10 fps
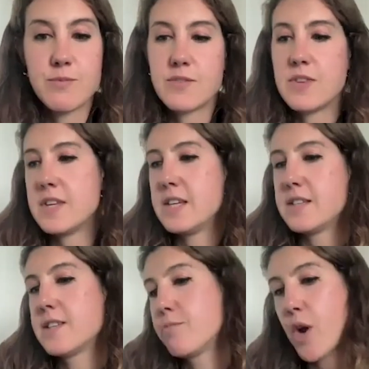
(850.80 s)

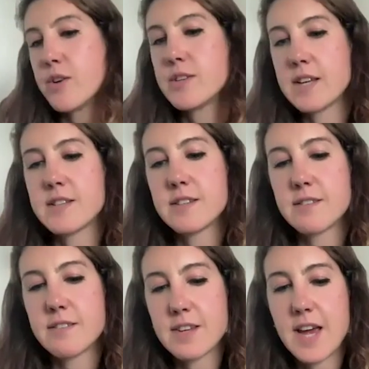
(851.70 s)
this
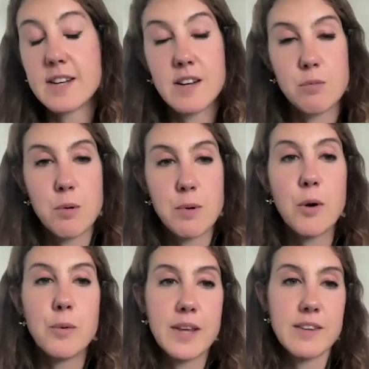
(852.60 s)
process ended up coming
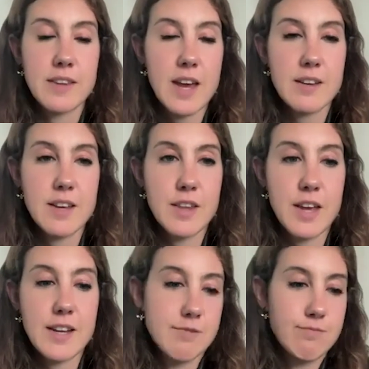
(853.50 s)
up with? Are
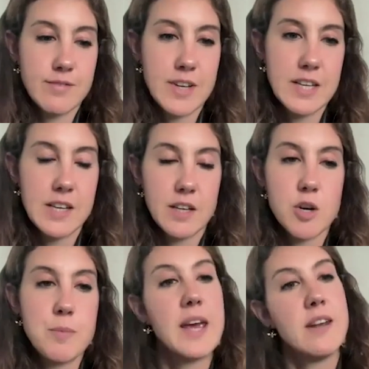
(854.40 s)
they
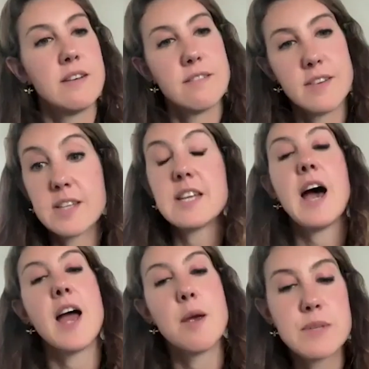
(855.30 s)
coming in the
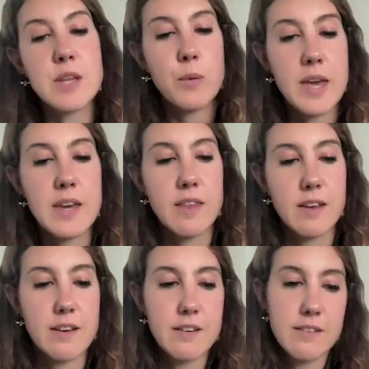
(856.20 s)
times in the week
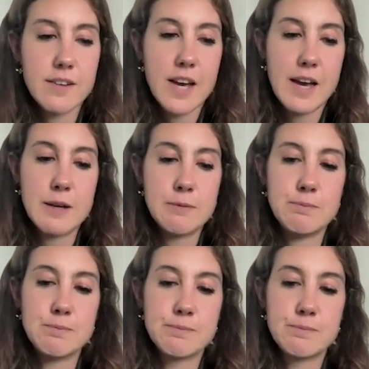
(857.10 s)
that
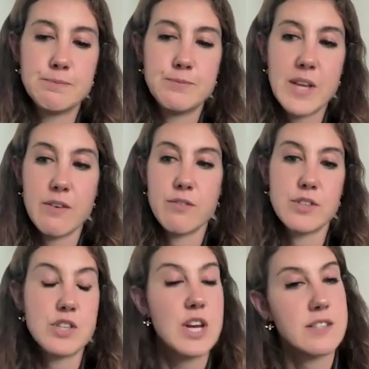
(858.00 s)
they've
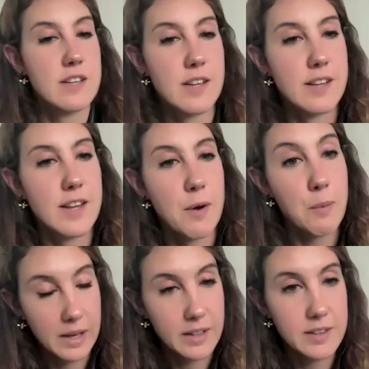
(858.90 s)
suggested that they
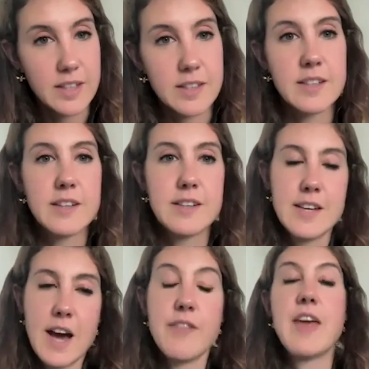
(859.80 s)
will, and
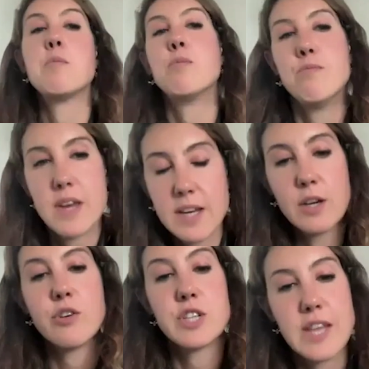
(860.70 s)
are they
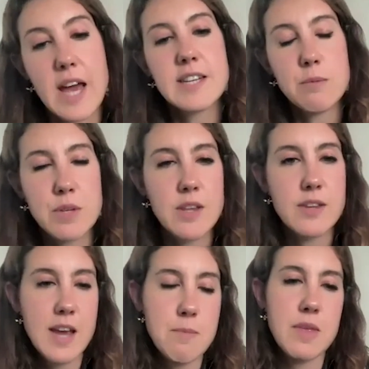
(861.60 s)
encouraging their team to do
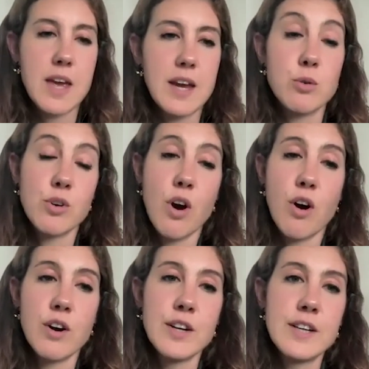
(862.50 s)
the same thing or
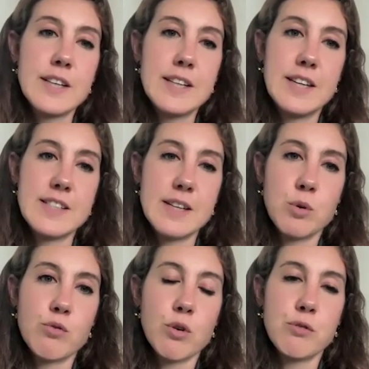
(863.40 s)
not? Is it
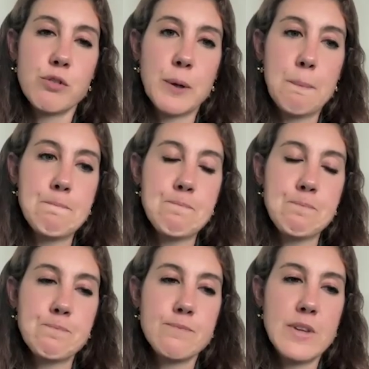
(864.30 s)
one rule for
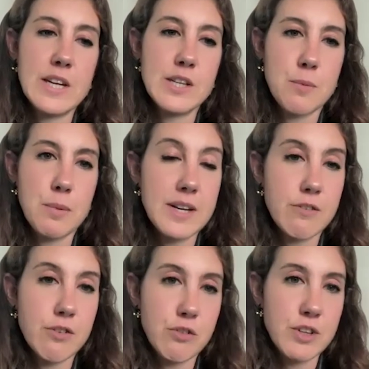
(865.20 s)
leadership and a
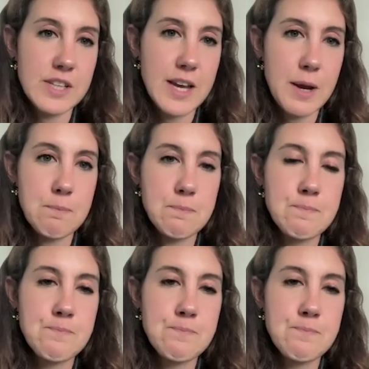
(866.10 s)
different for the team?